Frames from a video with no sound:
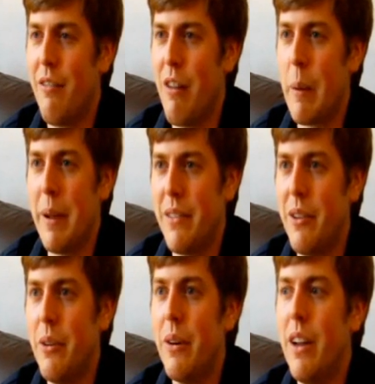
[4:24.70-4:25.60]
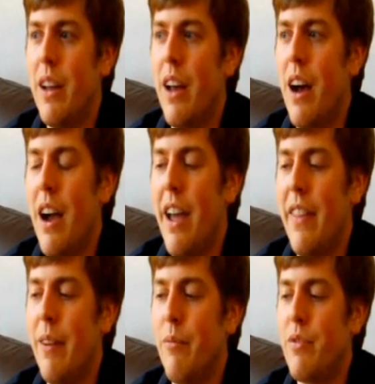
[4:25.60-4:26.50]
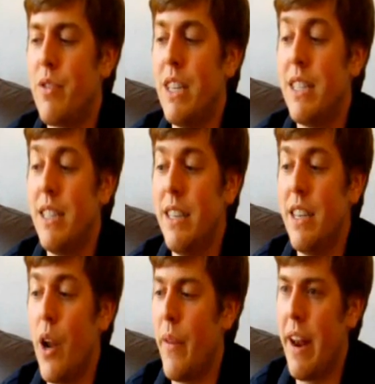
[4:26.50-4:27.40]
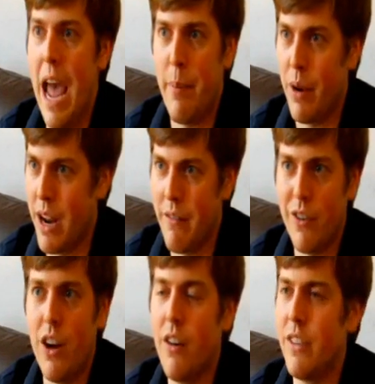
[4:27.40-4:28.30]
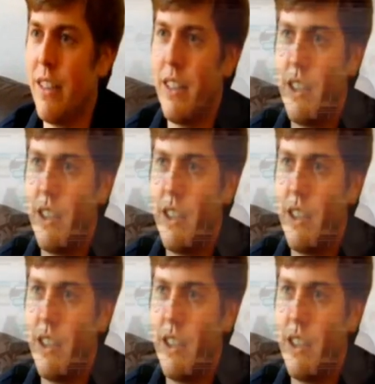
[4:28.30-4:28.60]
Rock Band 2, and then since then Apple got involved and